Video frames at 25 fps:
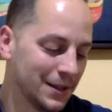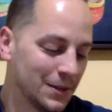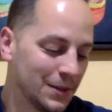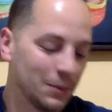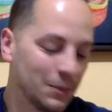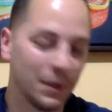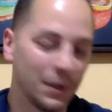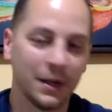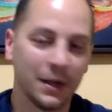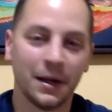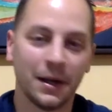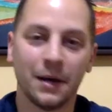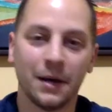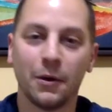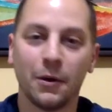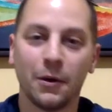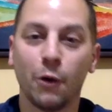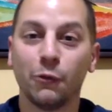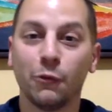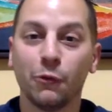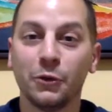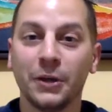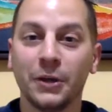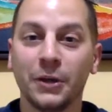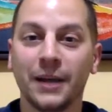But
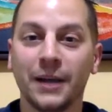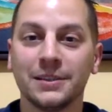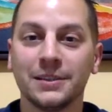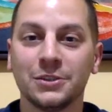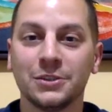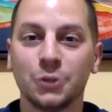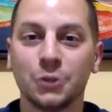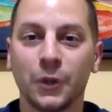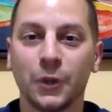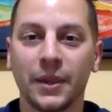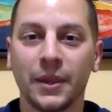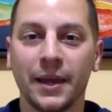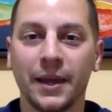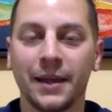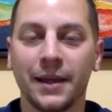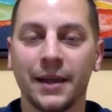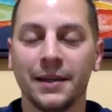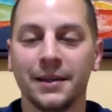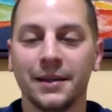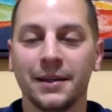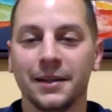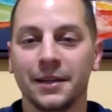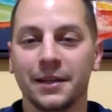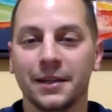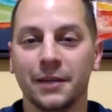hopefully you guys enjoyed
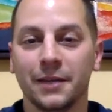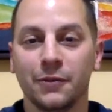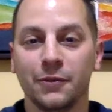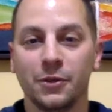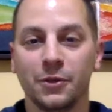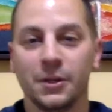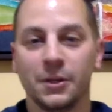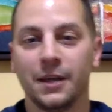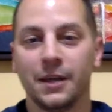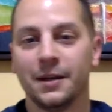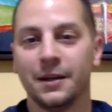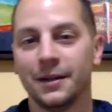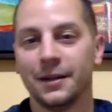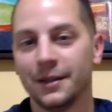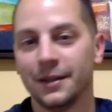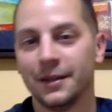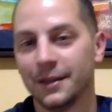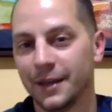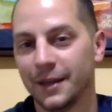that. If you did,